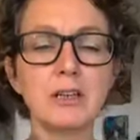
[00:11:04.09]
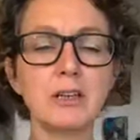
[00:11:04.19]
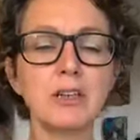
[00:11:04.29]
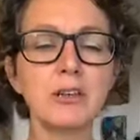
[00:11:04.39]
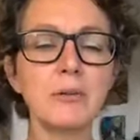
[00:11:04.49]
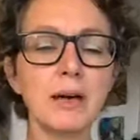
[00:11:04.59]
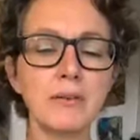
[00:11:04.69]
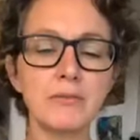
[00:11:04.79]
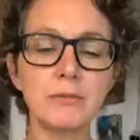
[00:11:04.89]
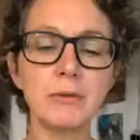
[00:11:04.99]
You
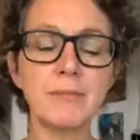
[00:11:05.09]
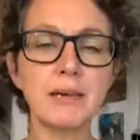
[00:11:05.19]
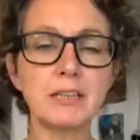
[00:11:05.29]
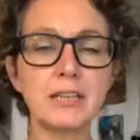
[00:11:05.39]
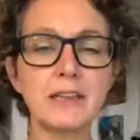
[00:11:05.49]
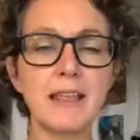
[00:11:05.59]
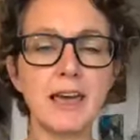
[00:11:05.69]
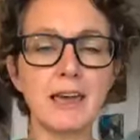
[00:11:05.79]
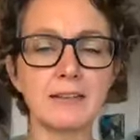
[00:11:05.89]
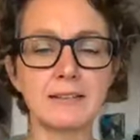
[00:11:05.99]
have to imagine
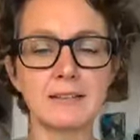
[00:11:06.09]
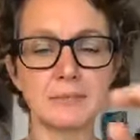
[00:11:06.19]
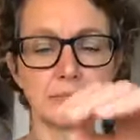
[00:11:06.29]
this,